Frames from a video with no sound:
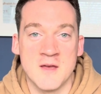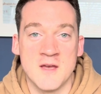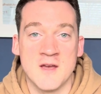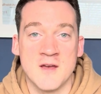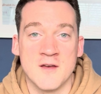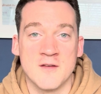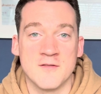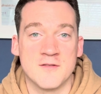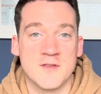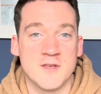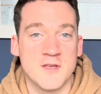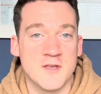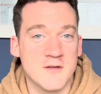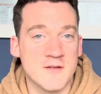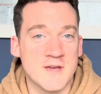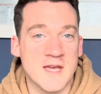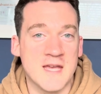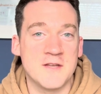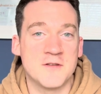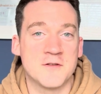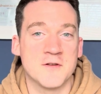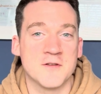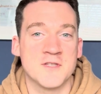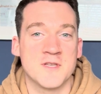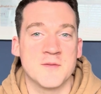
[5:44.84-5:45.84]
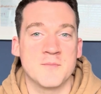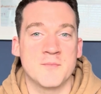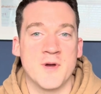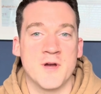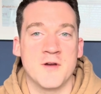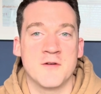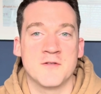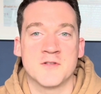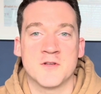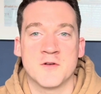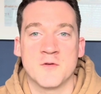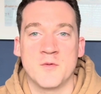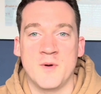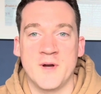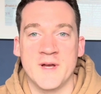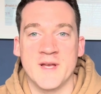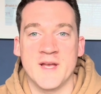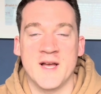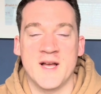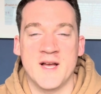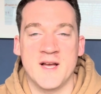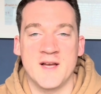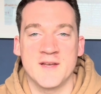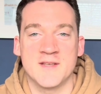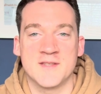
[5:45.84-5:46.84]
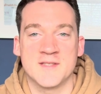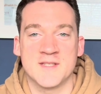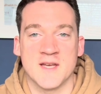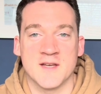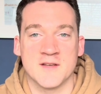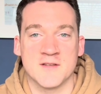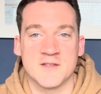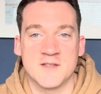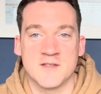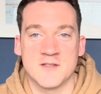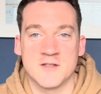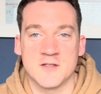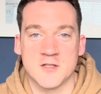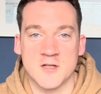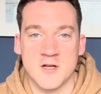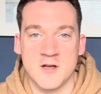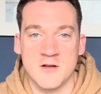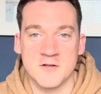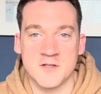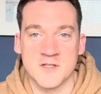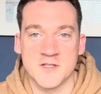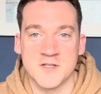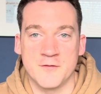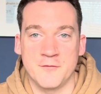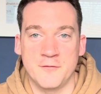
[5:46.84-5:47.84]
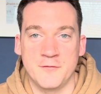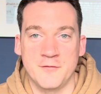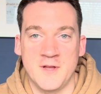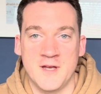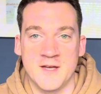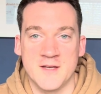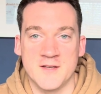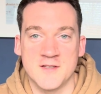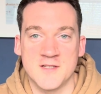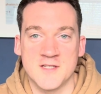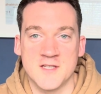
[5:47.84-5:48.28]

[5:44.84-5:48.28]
The UK does impose quite high taxes and charges on flights,